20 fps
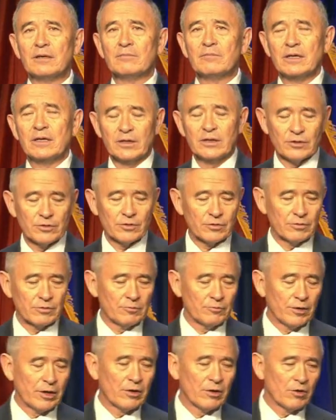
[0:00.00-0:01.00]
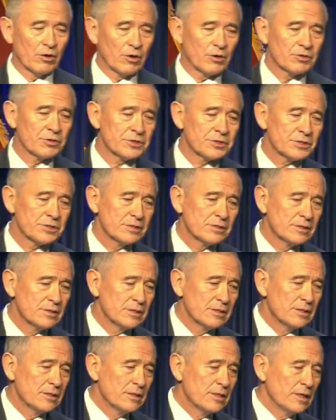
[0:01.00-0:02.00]
and other rare earths.
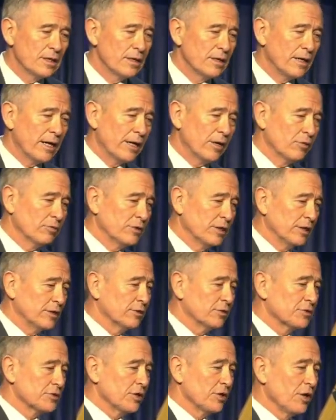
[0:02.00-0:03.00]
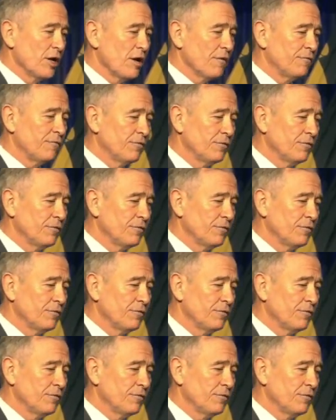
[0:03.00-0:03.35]
I don't think there's enough